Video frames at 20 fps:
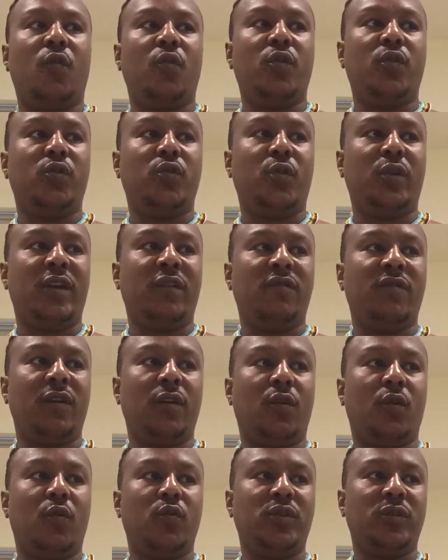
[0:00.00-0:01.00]
or you don't have the
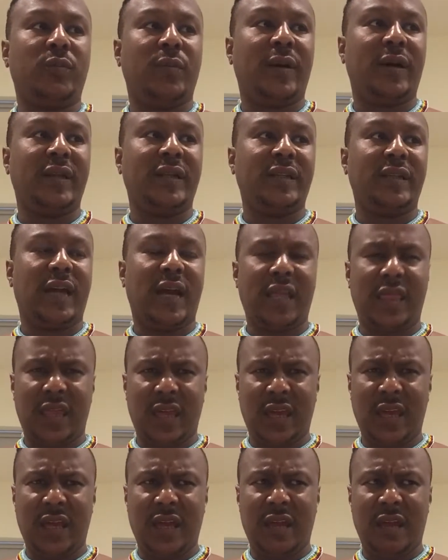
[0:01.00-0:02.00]
goat part, I
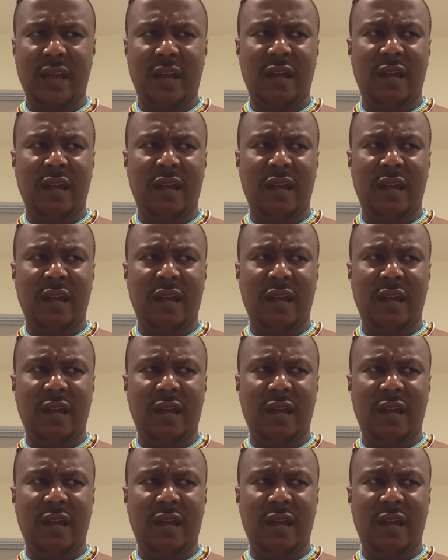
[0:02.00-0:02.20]
think